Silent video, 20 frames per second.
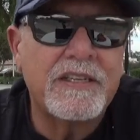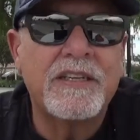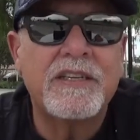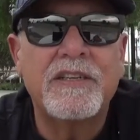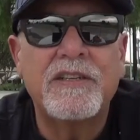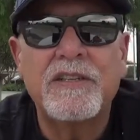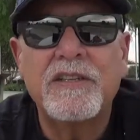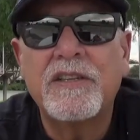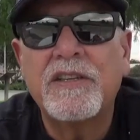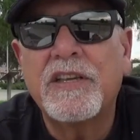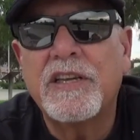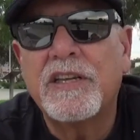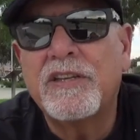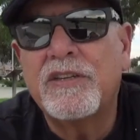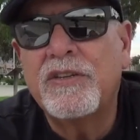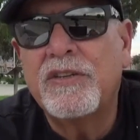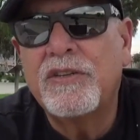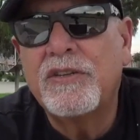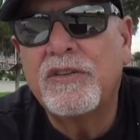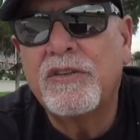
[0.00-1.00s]
And
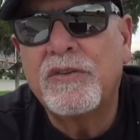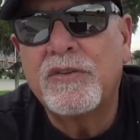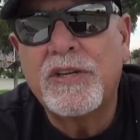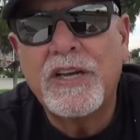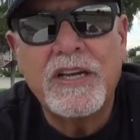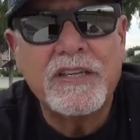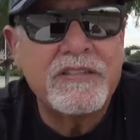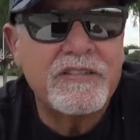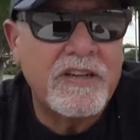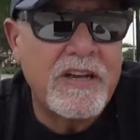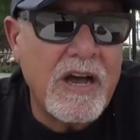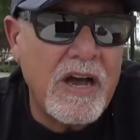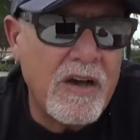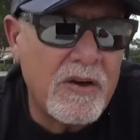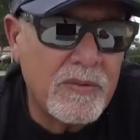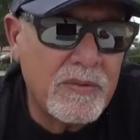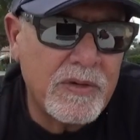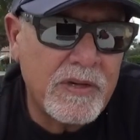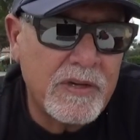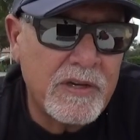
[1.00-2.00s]
then
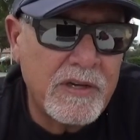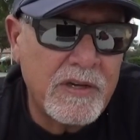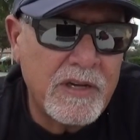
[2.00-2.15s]
UNESCO